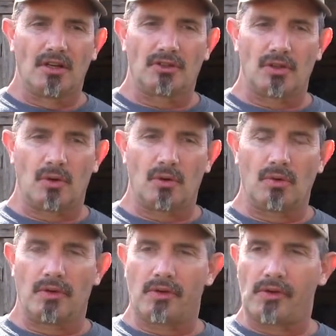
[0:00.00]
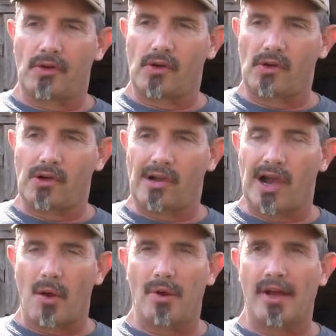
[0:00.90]
So,
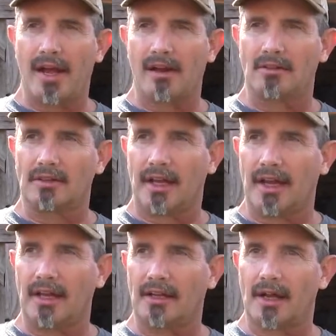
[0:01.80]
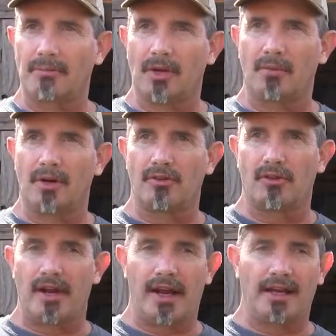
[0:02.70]
I went out and I put them on
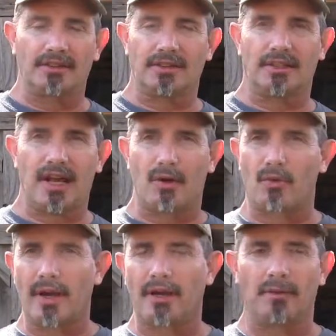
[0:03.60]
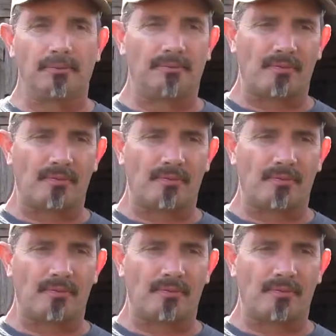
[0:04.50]
drags and I ran them,